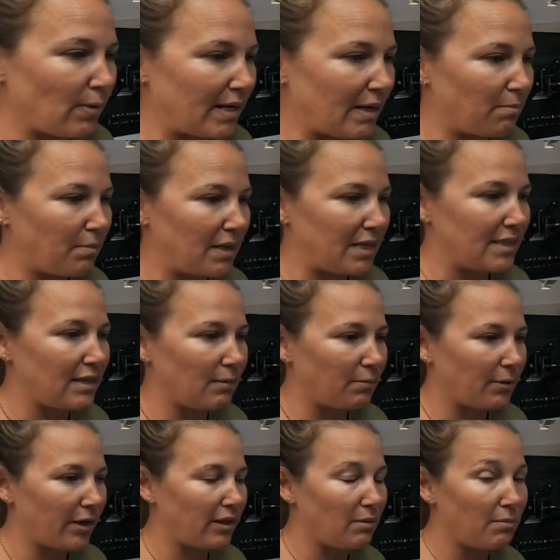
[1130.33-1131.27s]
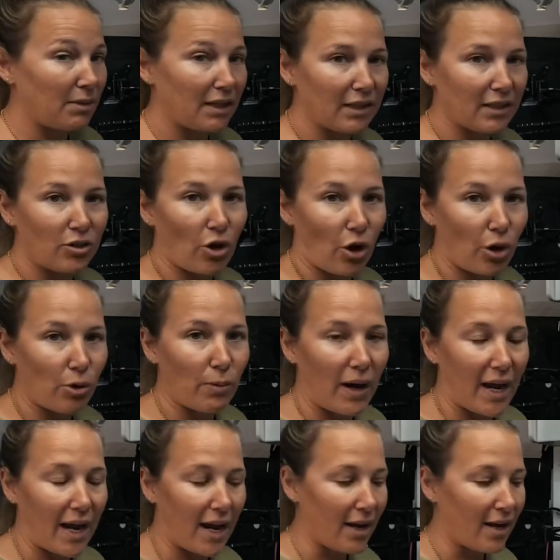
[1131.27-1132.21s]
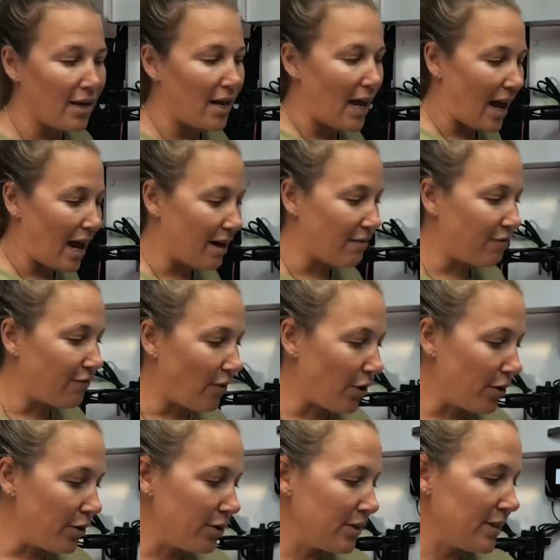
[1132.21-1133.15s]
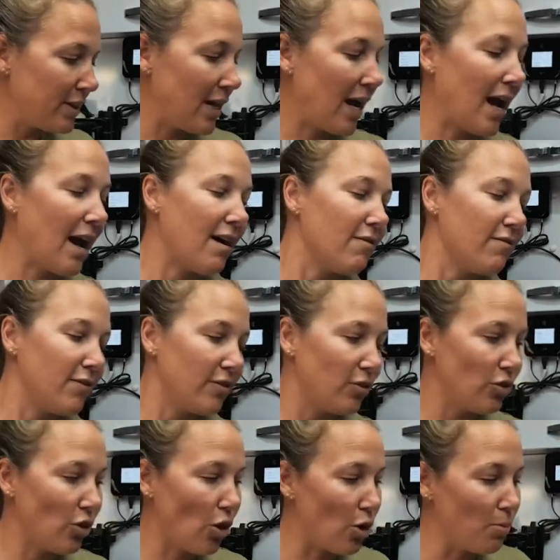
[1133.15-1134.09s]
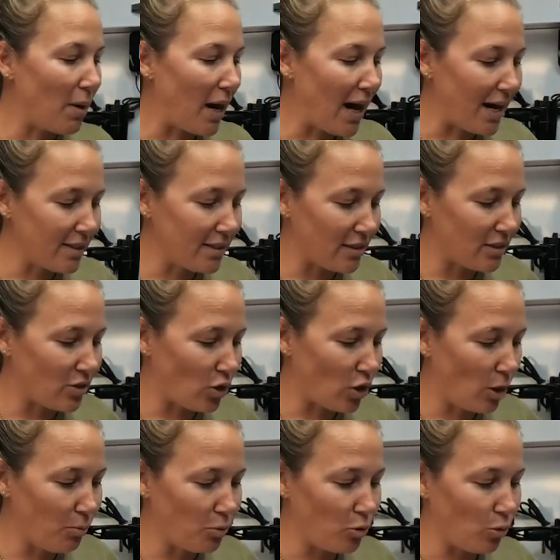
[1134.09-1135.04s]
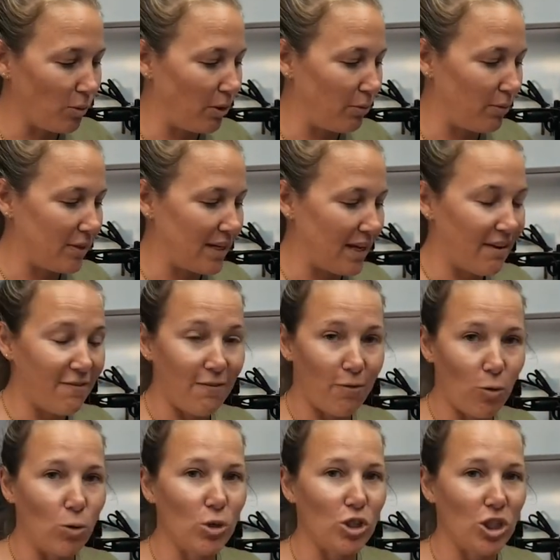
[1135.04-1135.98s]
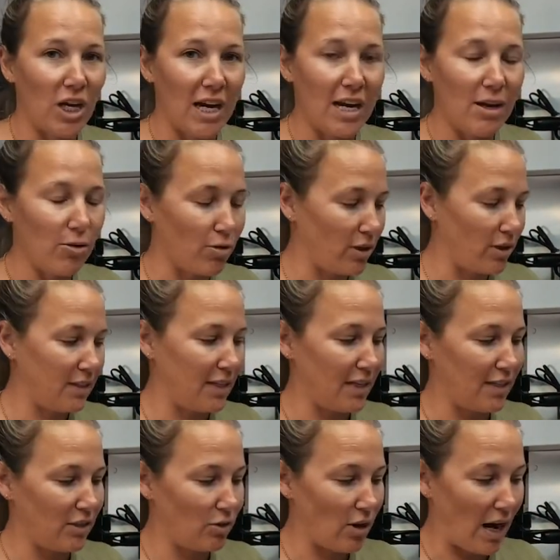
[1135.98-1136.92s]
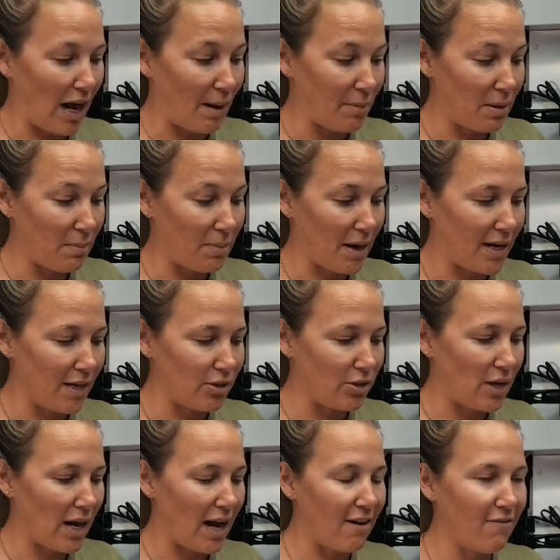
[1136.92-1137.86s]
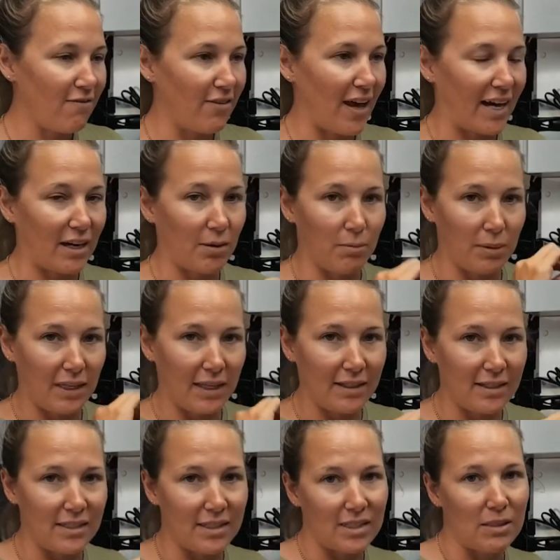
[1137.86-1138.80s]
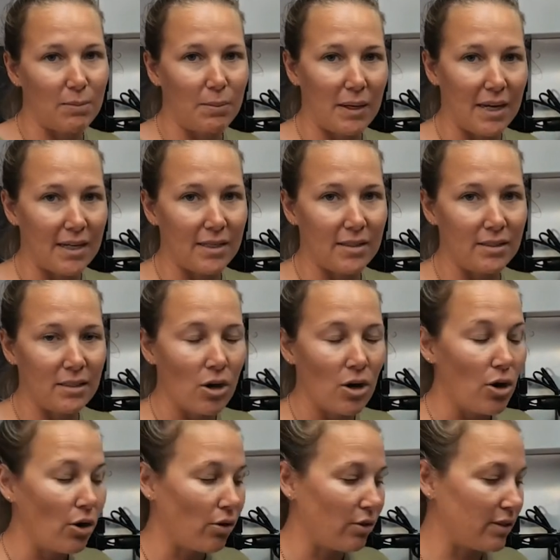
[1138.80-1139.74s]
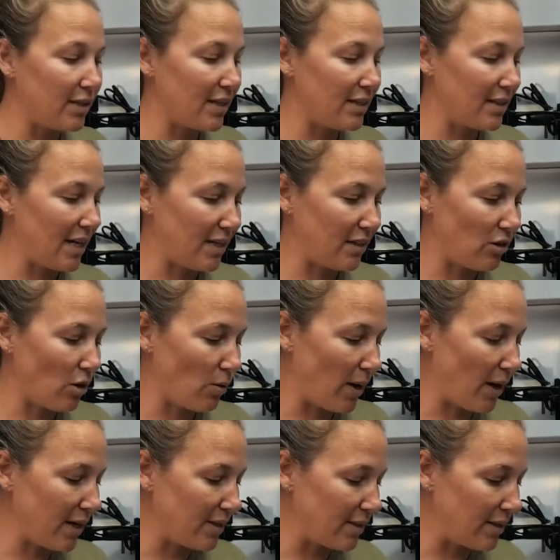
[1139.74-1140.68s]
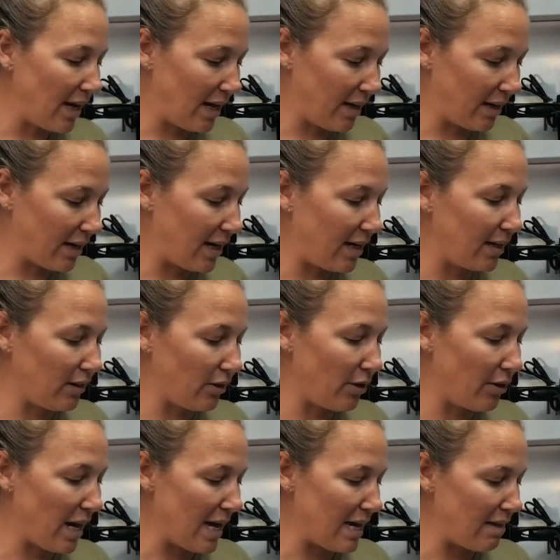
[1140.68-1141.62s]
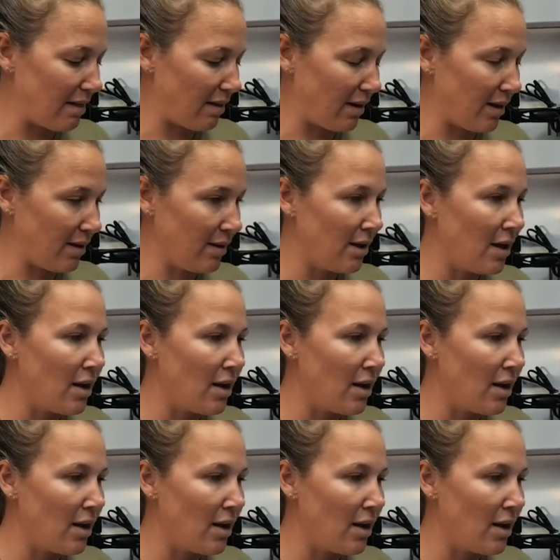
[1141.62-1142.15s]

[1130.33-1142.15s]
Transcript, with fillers: we can be somewhere in the middle of nowhere, our phones have no bars at the top. Normally it would say 4G, or it says, you know, how many bars you have. That completely disappears, or it says SOS and I can't load anything.